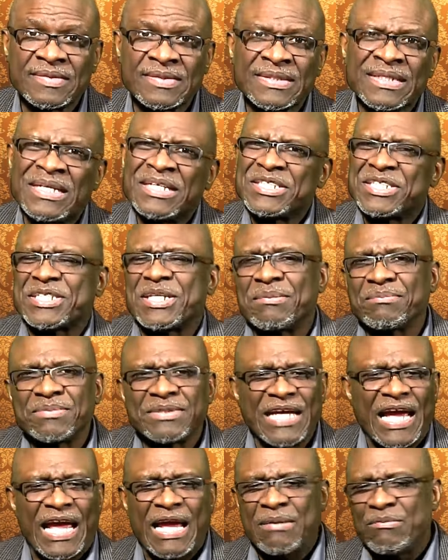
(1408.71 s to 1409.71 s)

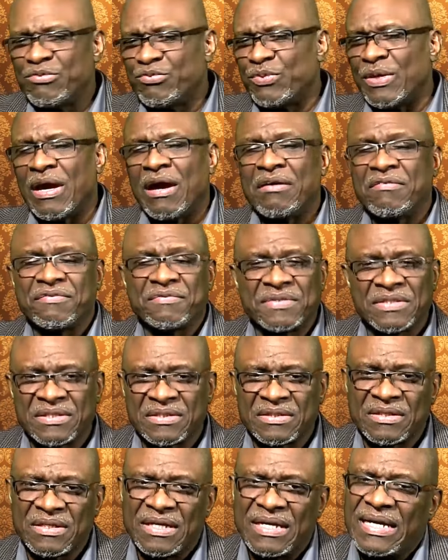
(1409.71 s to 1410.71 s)
Sometimes we have to
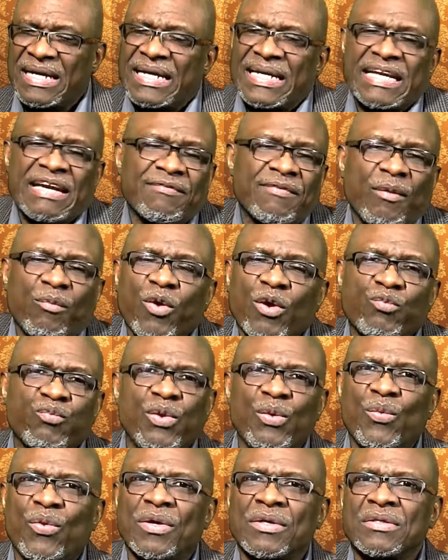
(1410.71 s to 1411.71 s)
give up what we
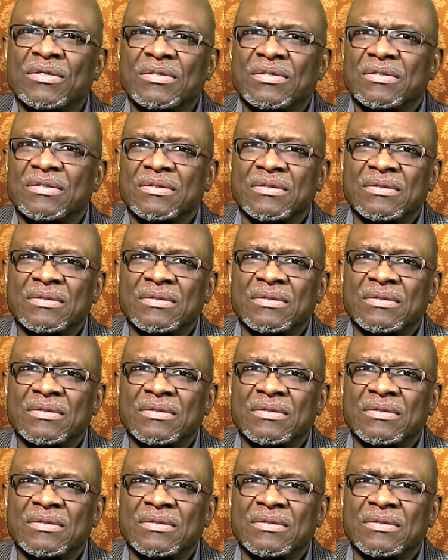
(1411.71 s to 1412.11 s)
want.